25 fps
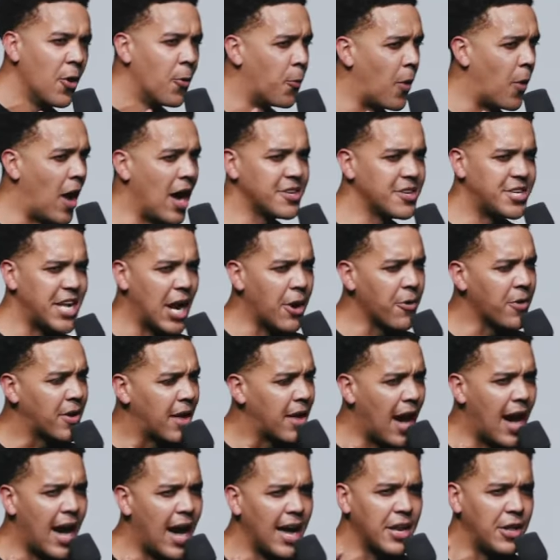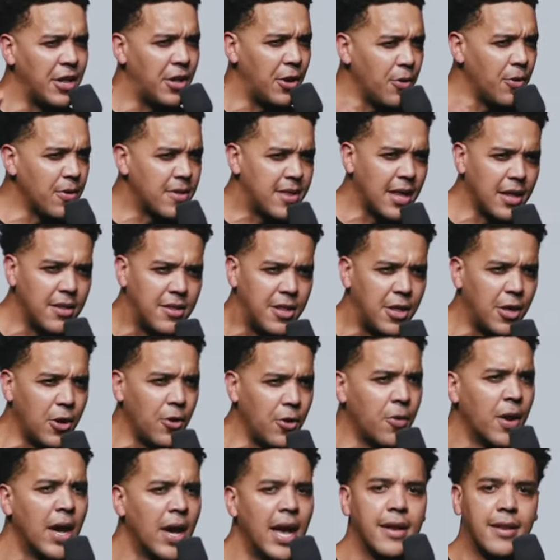Watch how God uses
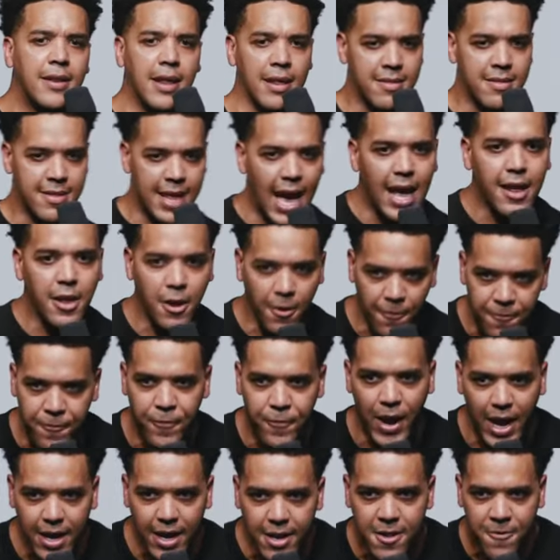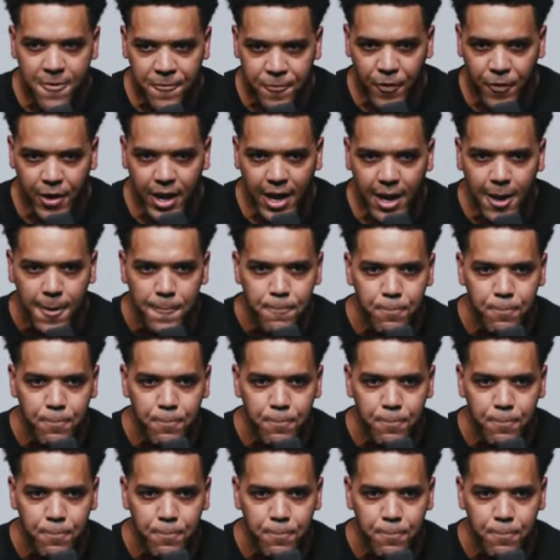you to set your friends free,